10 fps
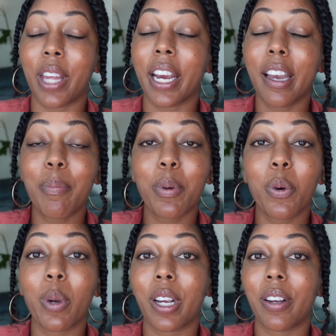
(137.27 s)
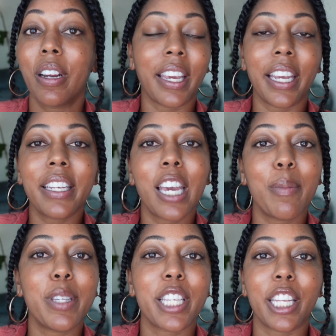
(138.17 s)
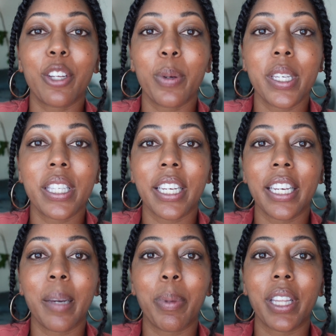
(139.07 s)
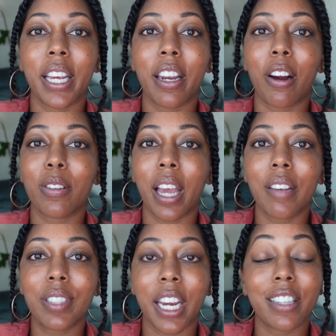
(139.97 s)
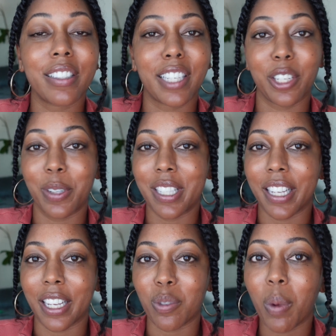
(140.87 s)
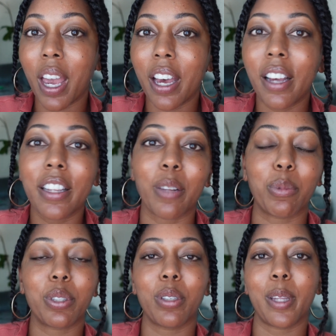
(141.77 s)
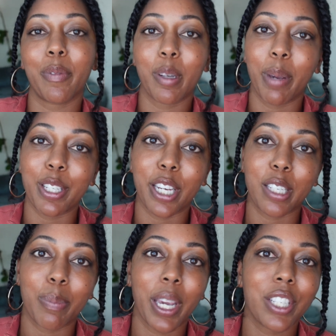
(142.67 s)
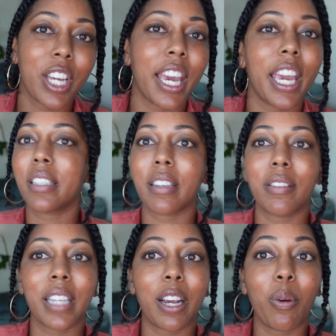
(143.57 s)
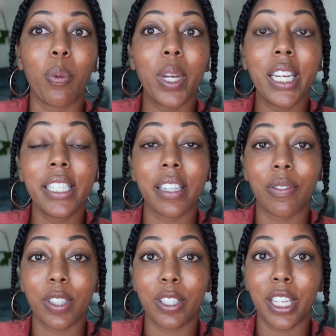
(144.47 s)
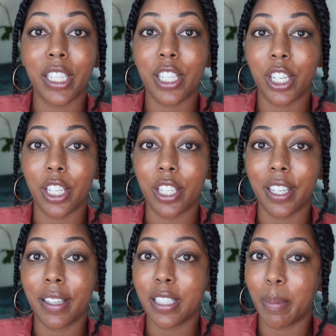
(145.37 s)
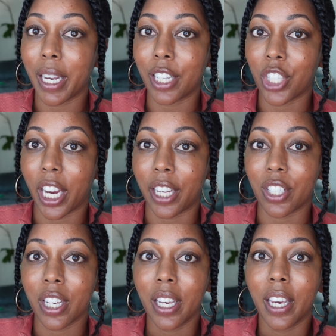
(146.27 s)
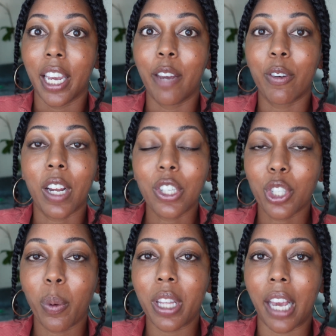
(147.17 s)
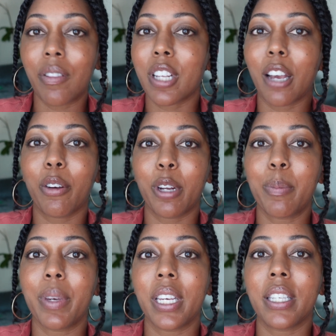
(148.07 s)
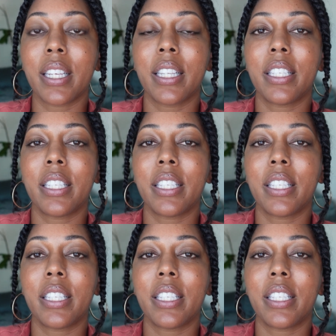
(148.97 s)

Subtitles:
couple where the income is increasing, but then our lifestyle is increasing as well, and we're still living a paycheck to paycheck. So I was like, we definitely need to make a change. If you're not sure what lifestyle creep is,